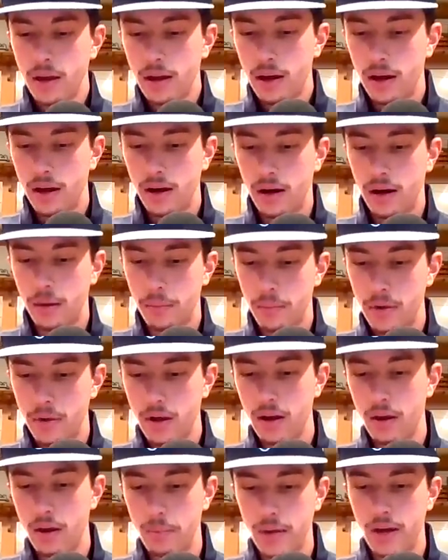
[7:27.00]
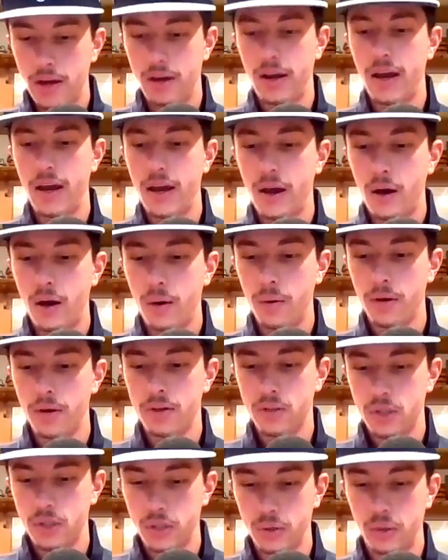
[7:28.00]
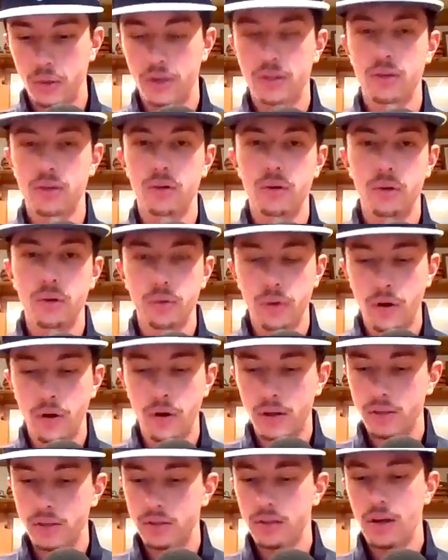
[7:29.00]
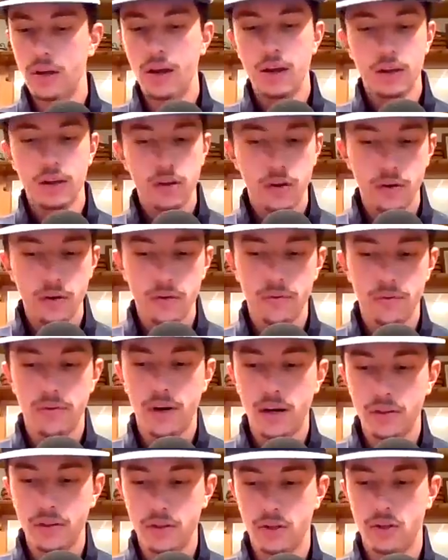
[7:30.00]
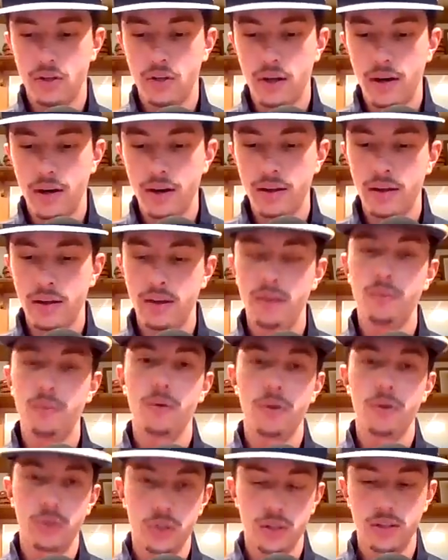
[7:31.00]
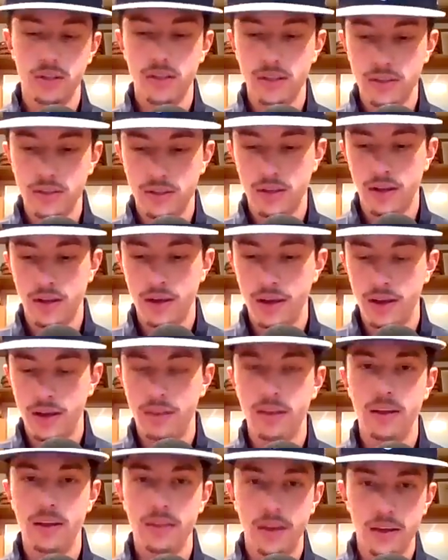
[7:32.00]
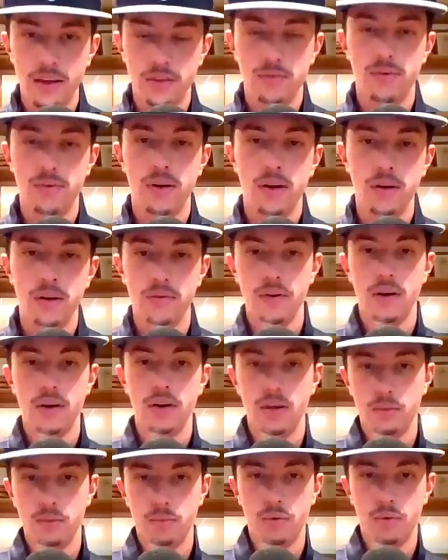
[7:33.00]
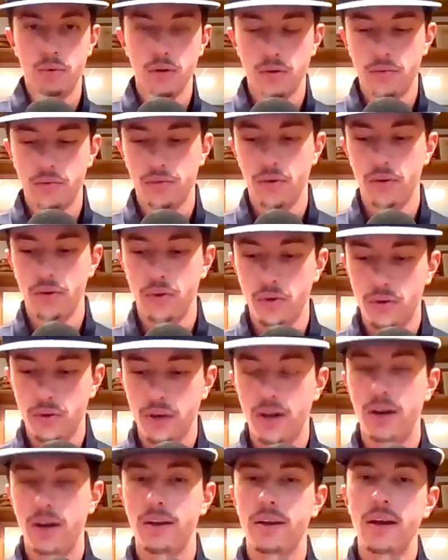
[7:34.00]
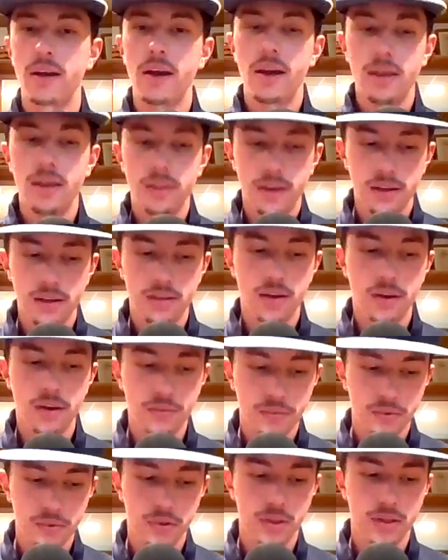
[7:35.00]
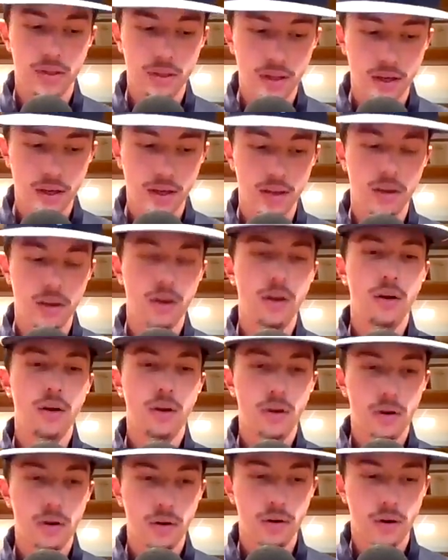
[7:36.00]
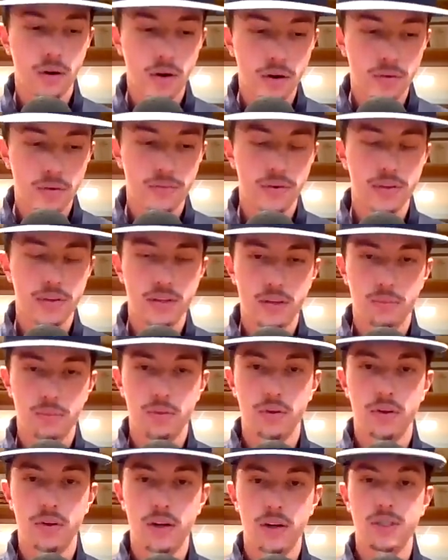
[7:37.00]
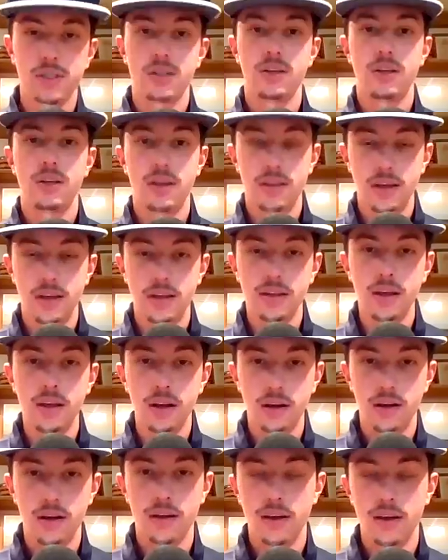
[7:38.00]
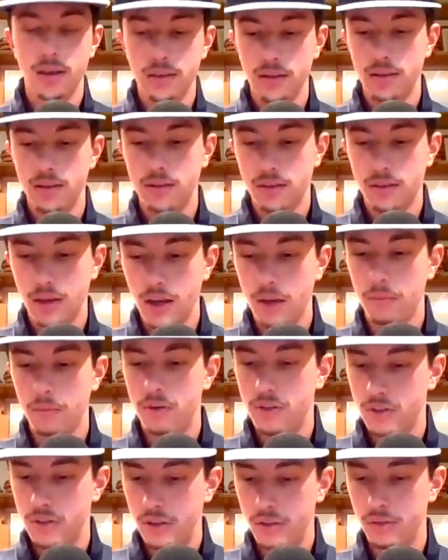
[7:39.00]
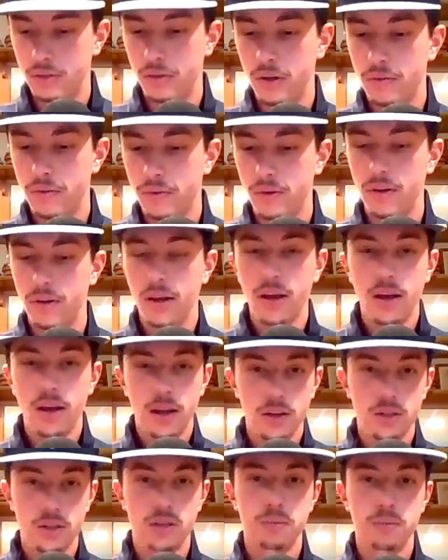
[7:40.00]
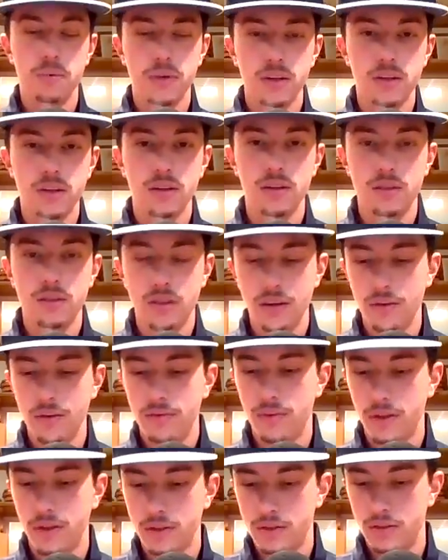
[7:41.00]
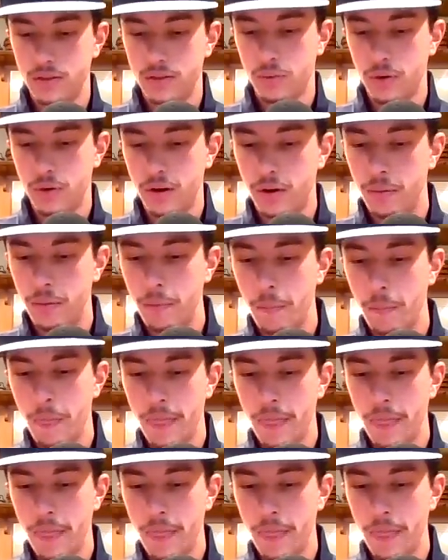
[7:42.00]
about how she looked a little lost, couldn't find her shot yet. Well, she did today, and that's very important for UConn. They definitely need her offensive production, and they needed it in this game, and she delivered. And she played good defense as well.